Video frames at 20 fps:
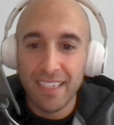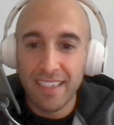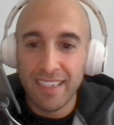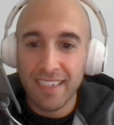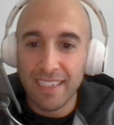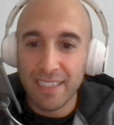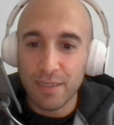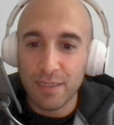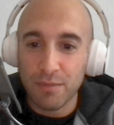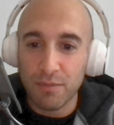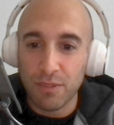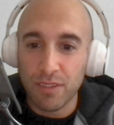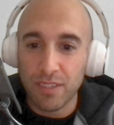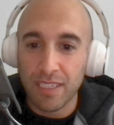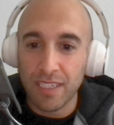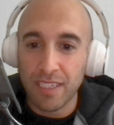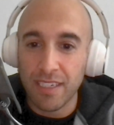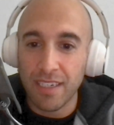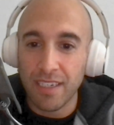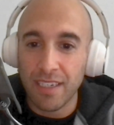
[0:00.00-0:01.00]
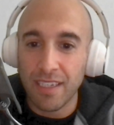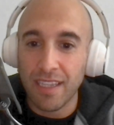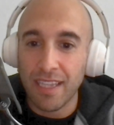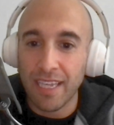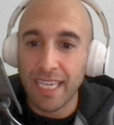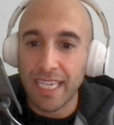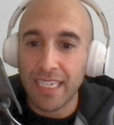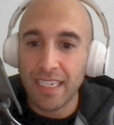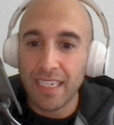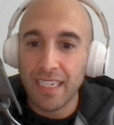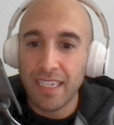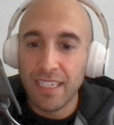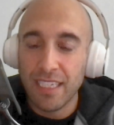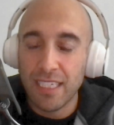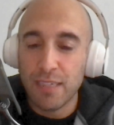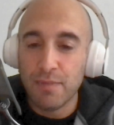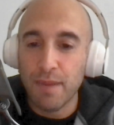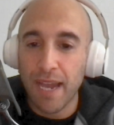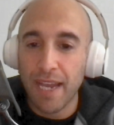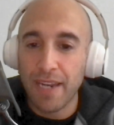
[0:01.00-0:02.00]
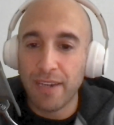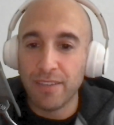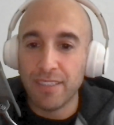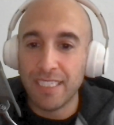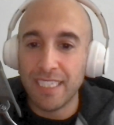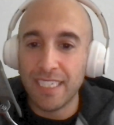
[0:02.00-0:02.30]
Get some really good like spinal